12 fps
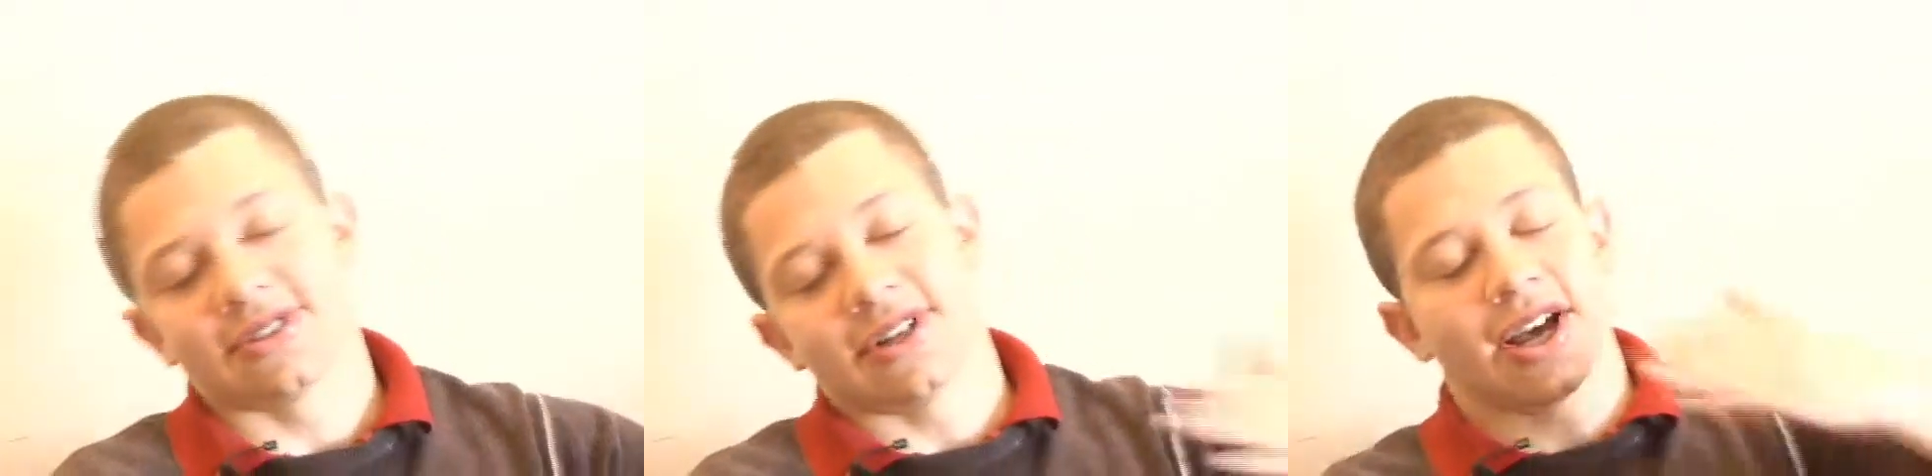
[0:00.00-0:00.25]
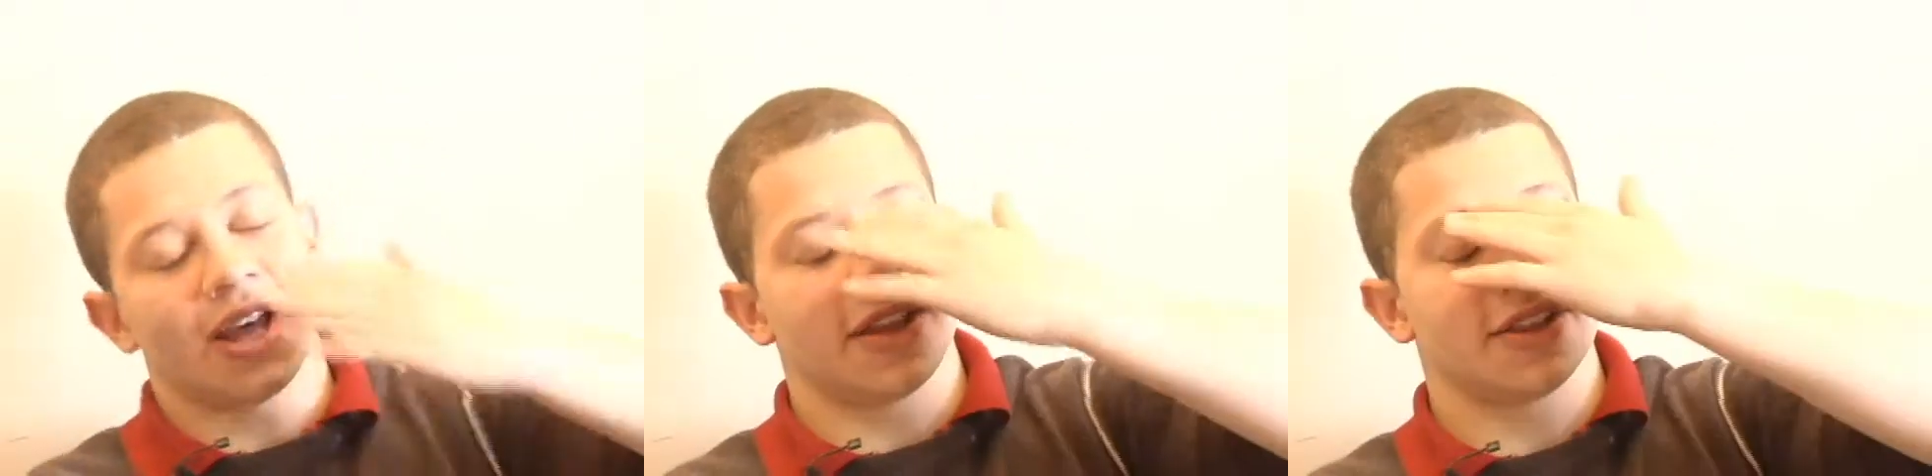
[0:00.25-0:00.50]

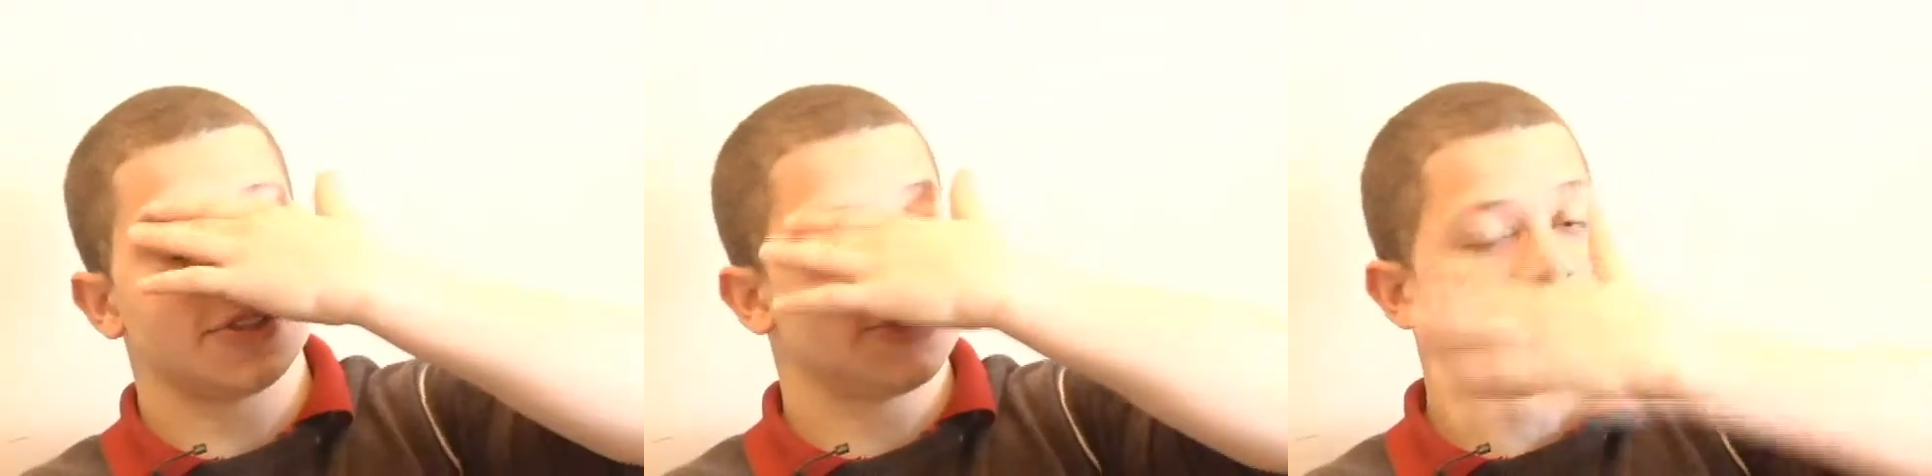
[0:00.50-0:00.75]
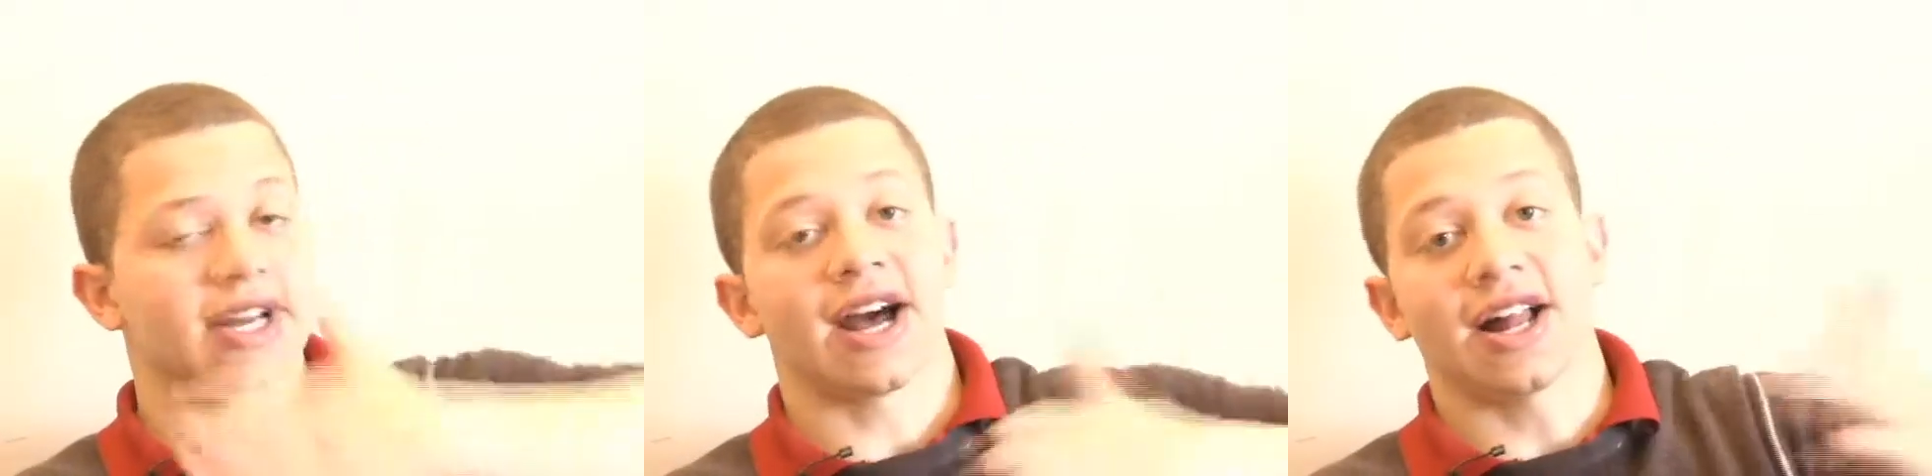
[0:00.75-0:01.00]
the school
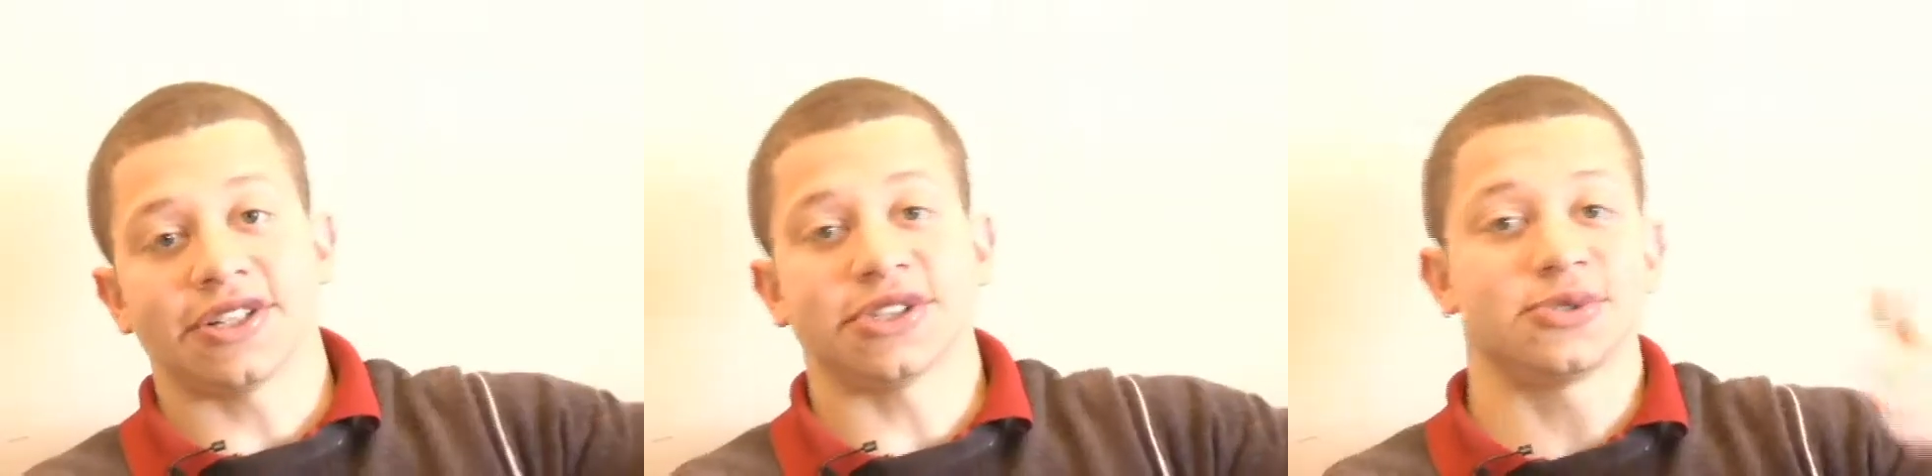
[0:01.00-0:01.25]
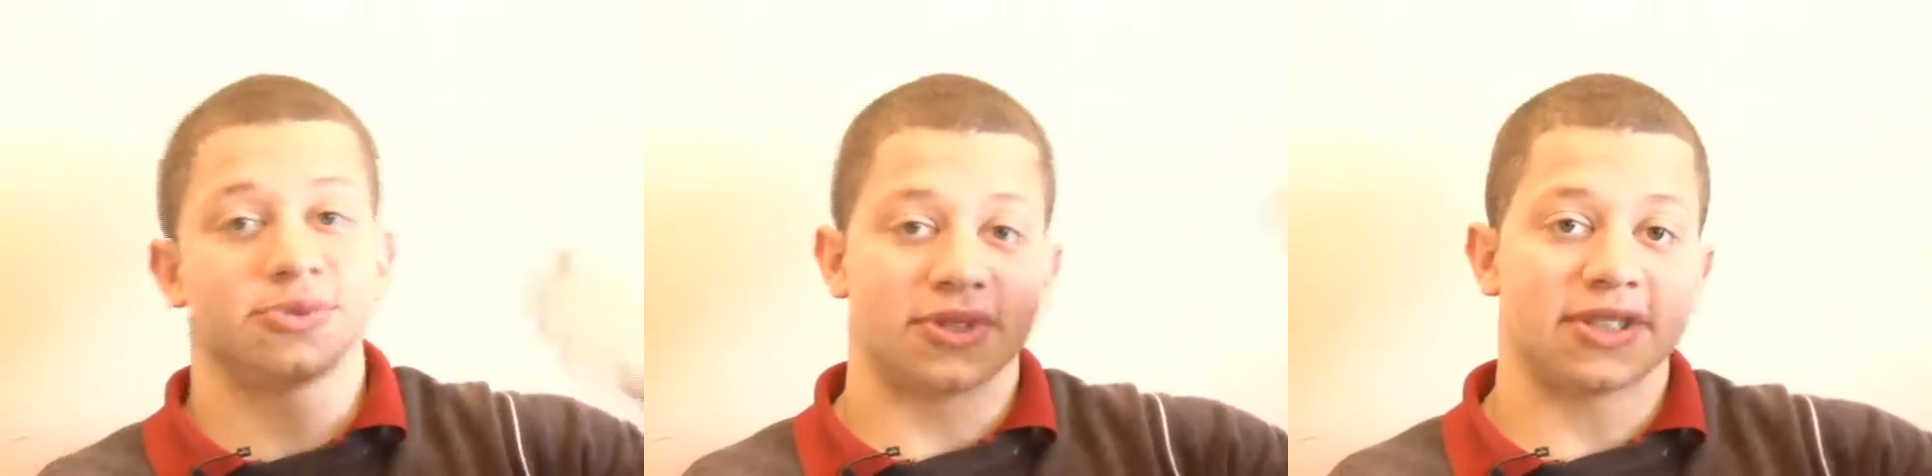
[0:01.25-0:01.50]

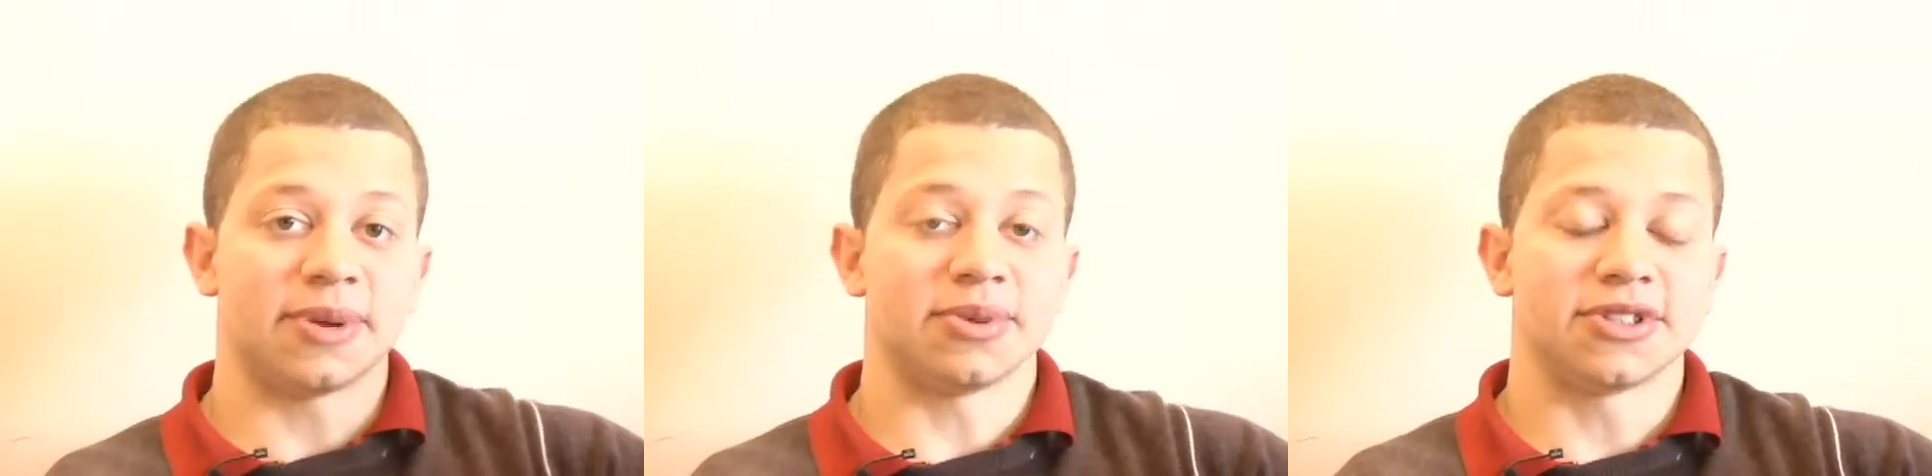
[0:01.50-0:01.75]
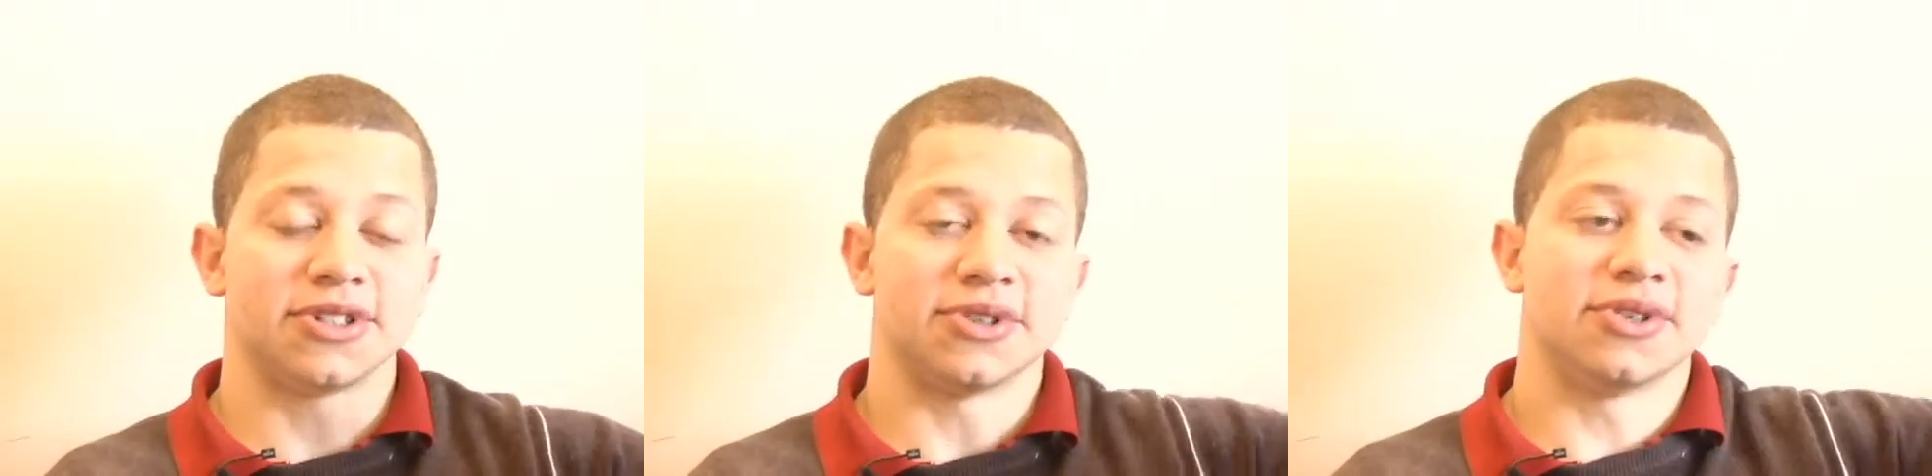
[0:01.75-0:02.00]
psychologist, was able
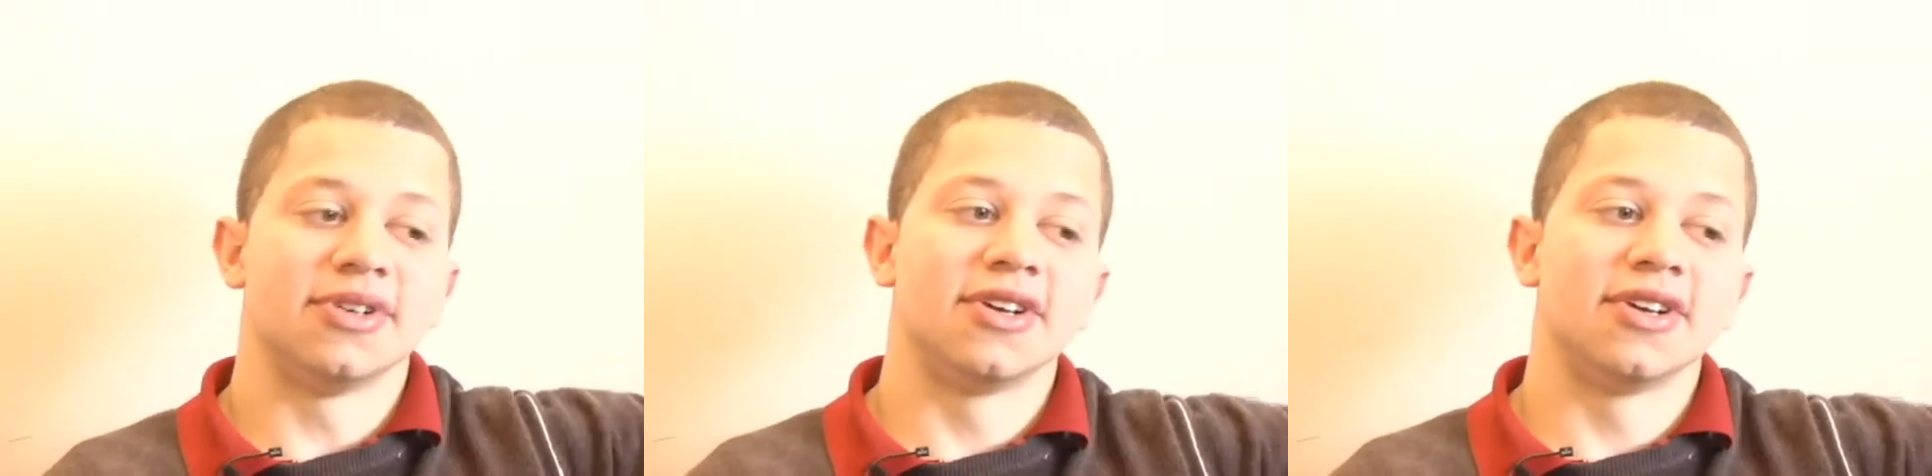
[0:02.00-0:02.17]
to